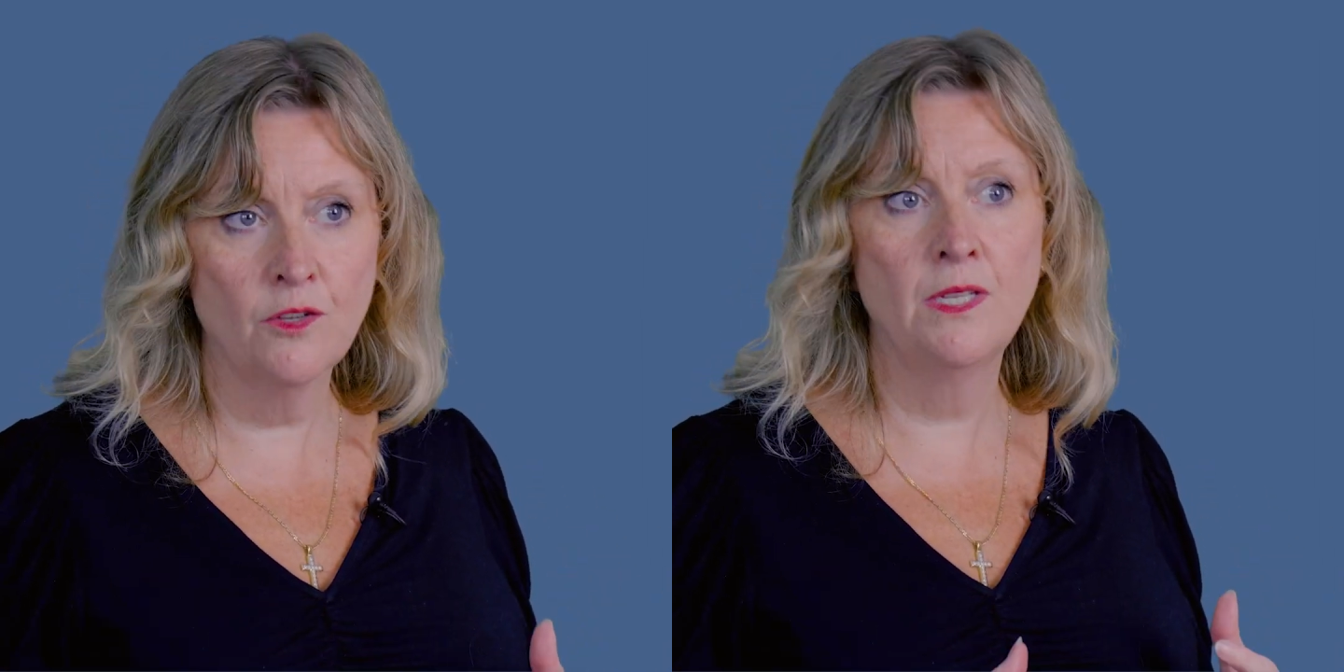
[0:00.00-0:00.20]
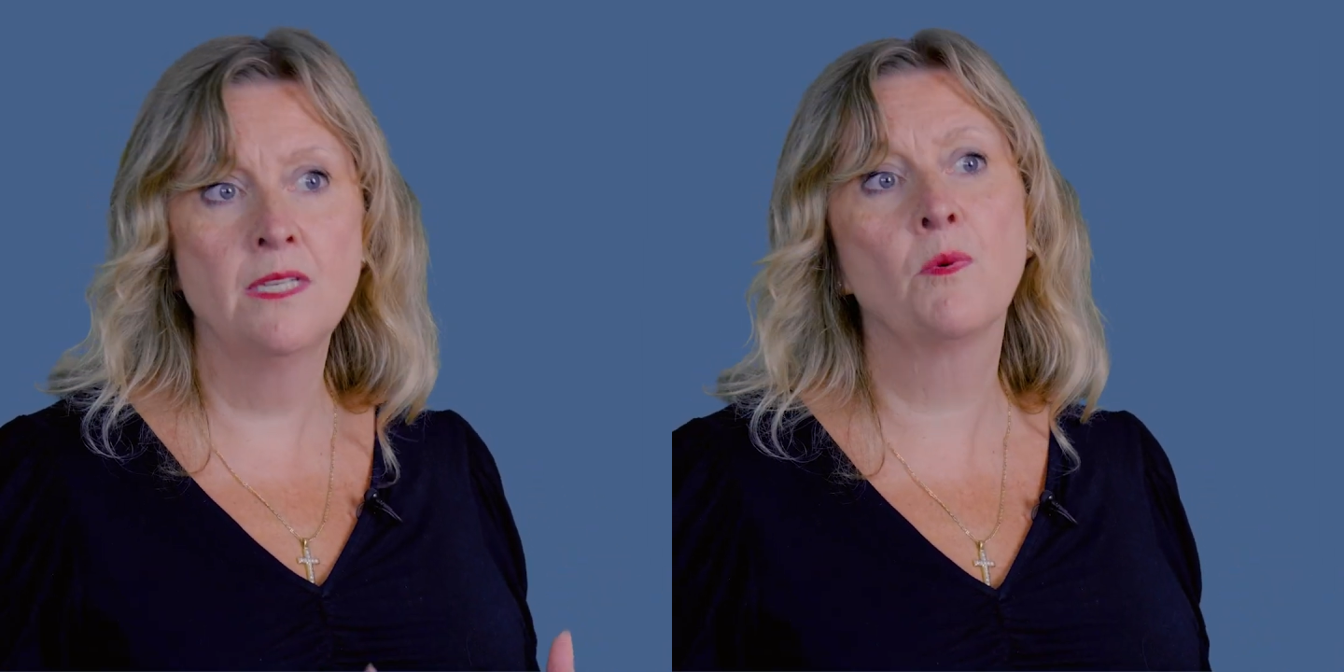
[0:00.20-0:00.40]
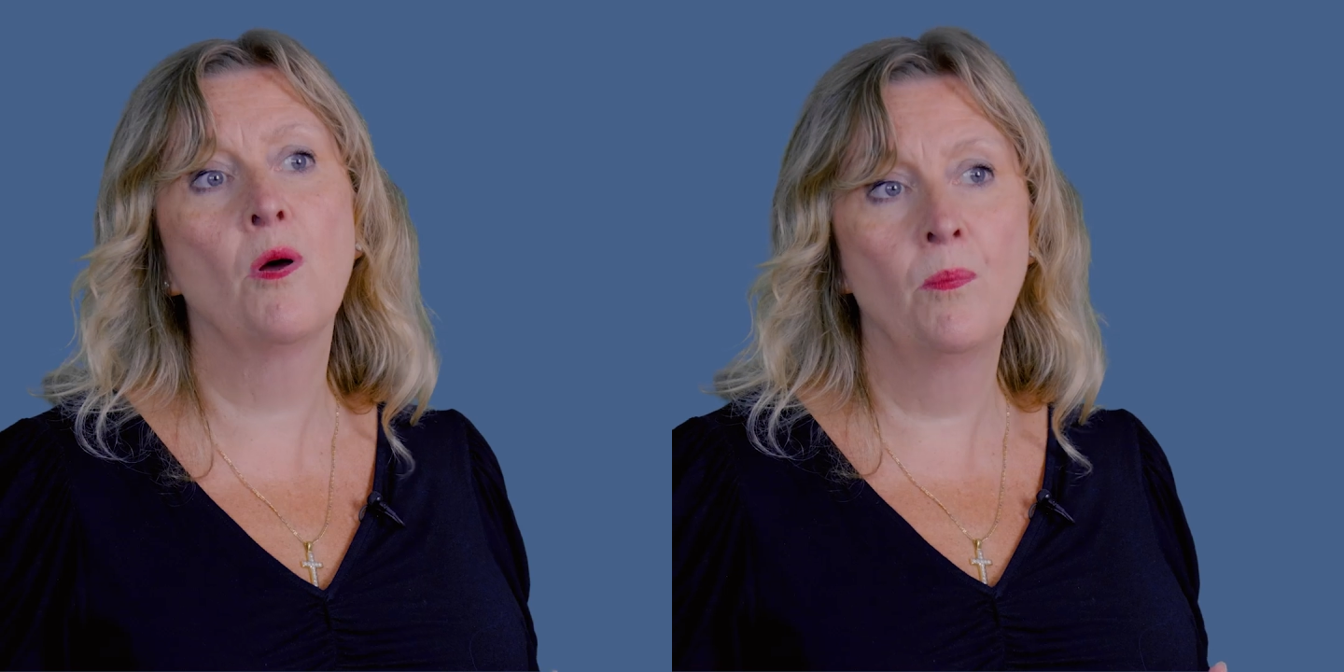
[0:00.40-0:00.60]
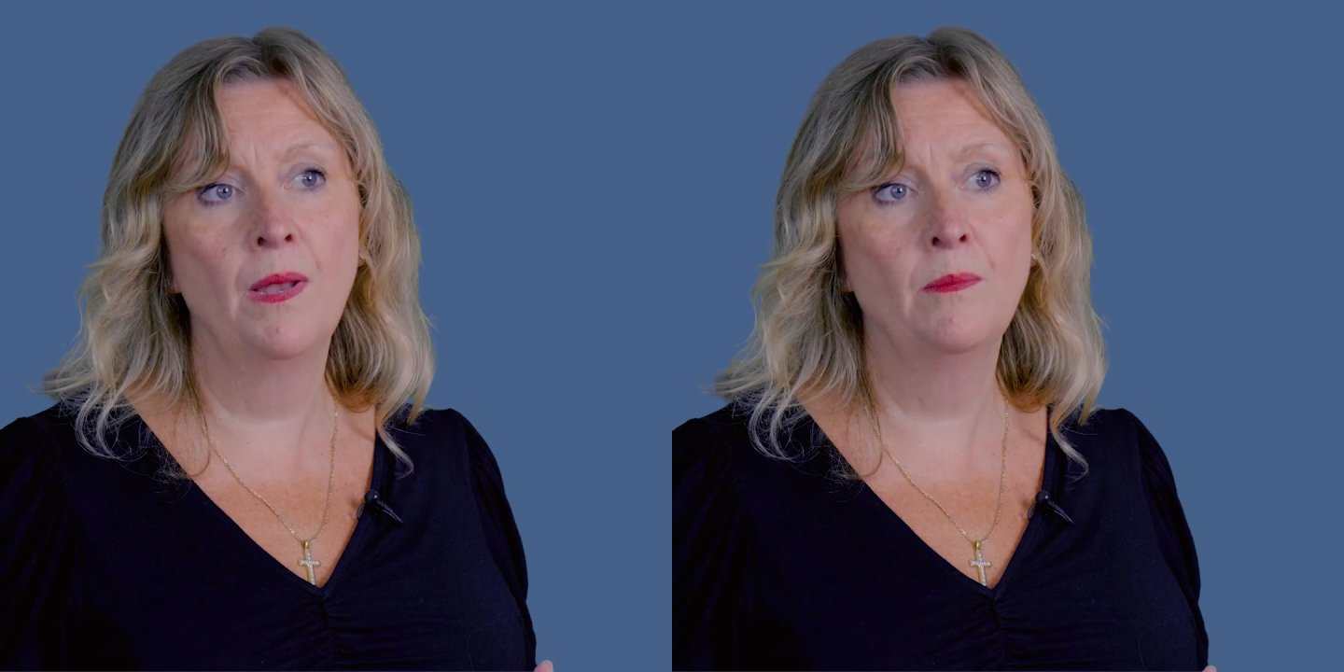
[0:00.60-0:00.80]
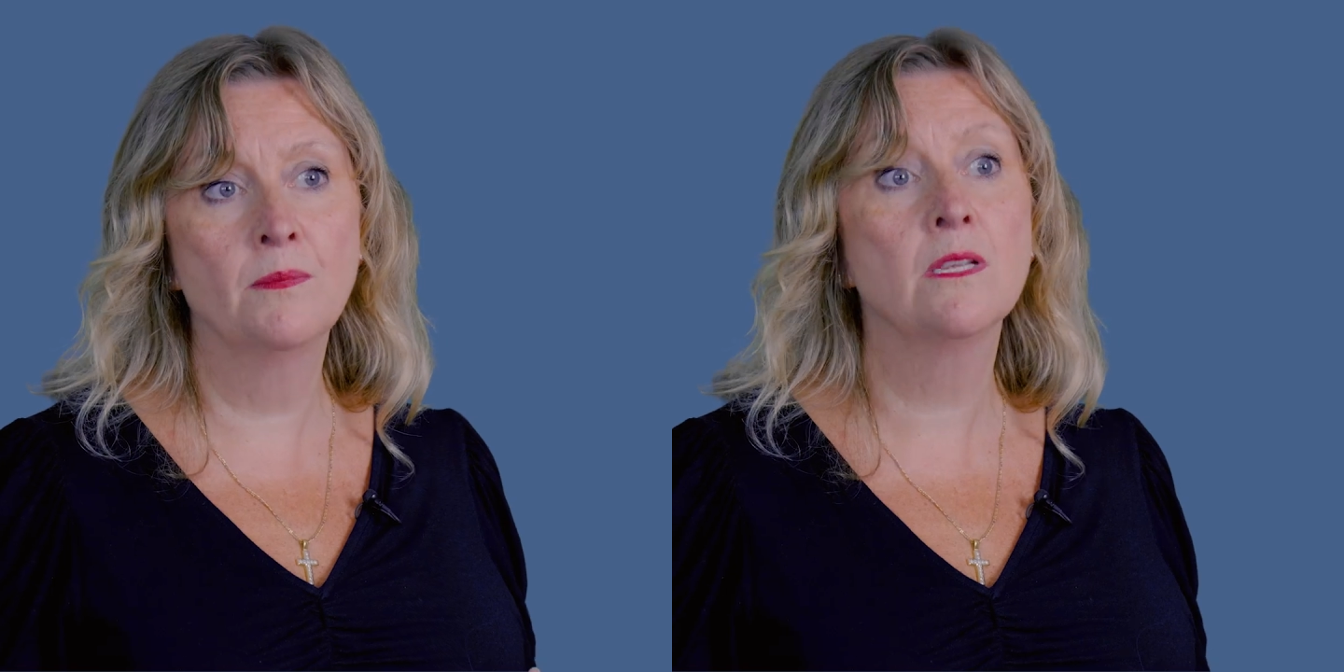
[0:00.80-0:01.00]
on these
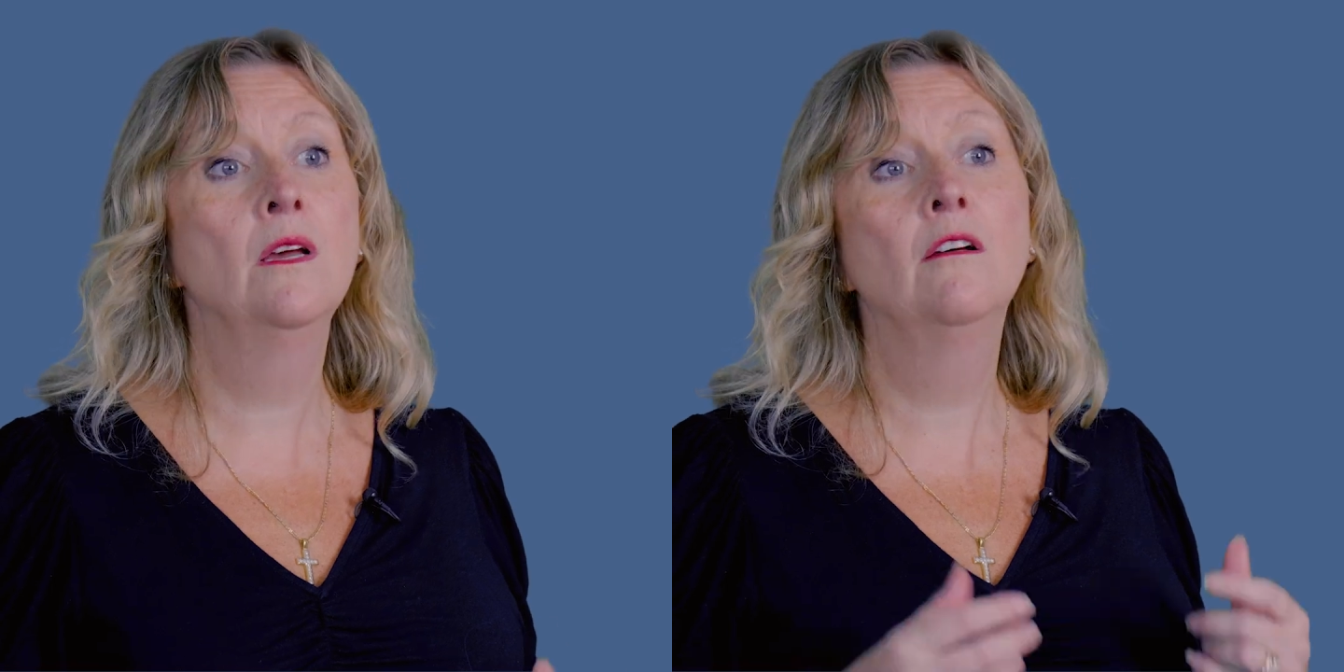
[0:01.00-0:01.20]
problems